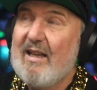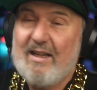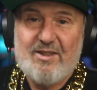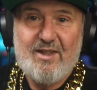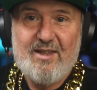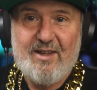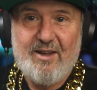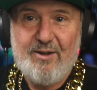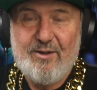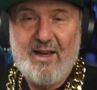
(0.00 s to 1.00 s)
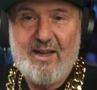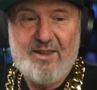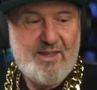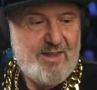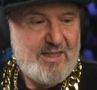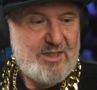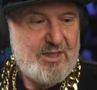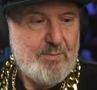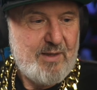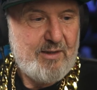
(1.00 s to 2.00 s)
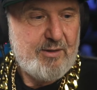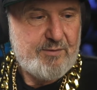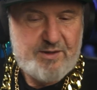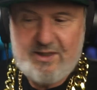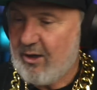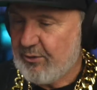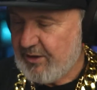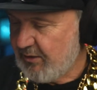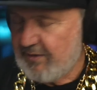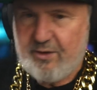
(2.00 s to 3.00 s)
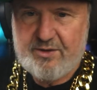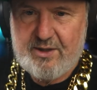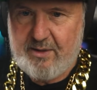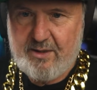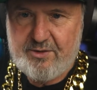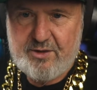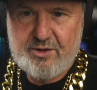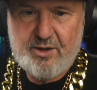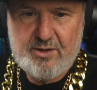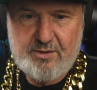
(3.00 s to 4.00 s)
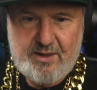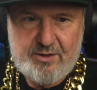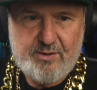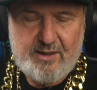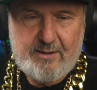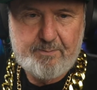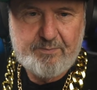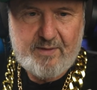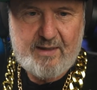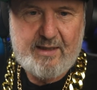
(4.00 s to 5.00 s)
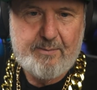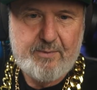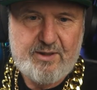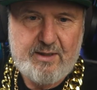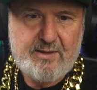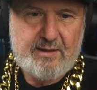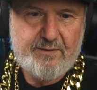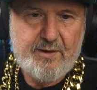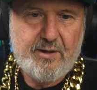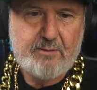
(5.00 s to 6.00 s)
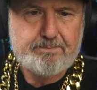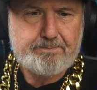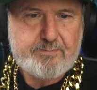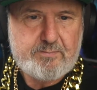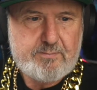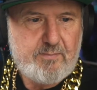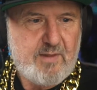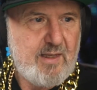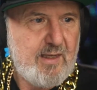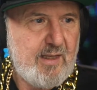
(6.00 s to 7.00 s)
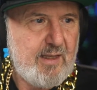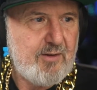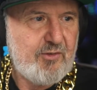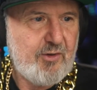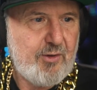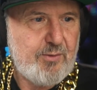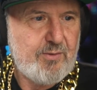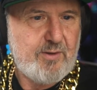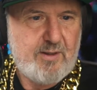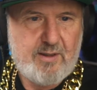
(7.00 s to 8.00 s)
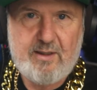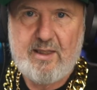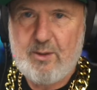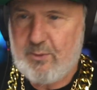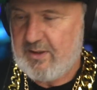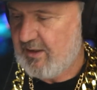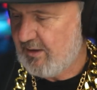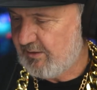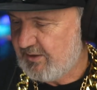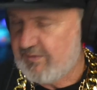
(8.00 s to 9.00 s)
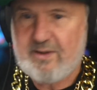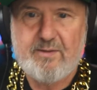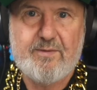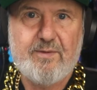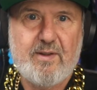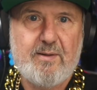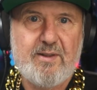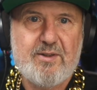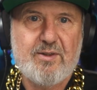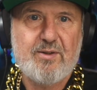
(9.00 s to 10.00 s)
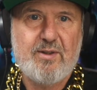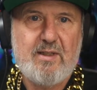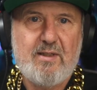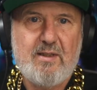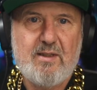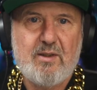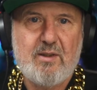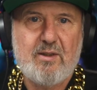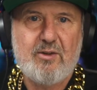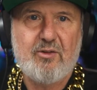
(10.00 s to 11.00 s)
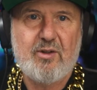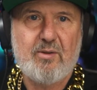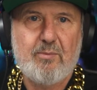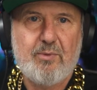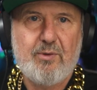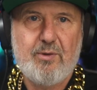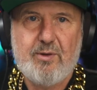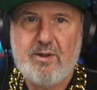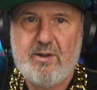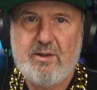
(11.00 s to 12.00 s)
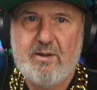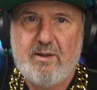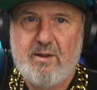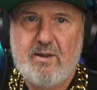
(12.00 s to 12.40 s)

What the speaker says: Yeah, so there you go. I think that's my lot for today. Oh, no, I've got something else to show you. That's right. I nearly forgot. So here we go. See if I can find the screen. It's computer.